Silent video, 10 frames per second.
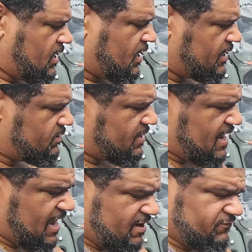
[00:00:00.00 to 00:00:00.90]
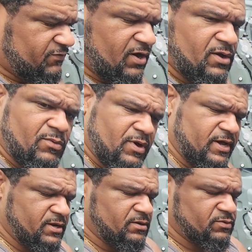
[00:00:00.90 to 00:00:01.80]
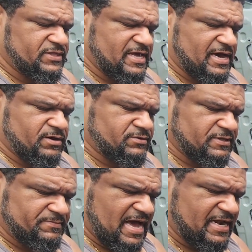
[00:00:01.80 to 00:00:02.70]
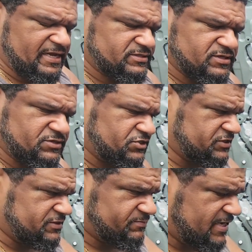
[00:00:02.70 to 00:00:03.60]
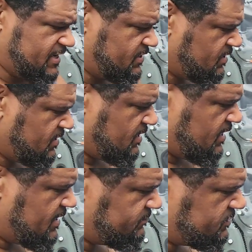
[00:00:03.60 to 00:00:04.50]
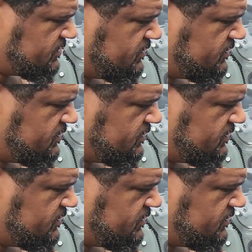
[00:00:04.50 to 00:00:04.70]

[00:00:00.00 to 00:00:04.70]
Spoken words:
Anyway, I have one without the body, so it's just a blade, and I'm just going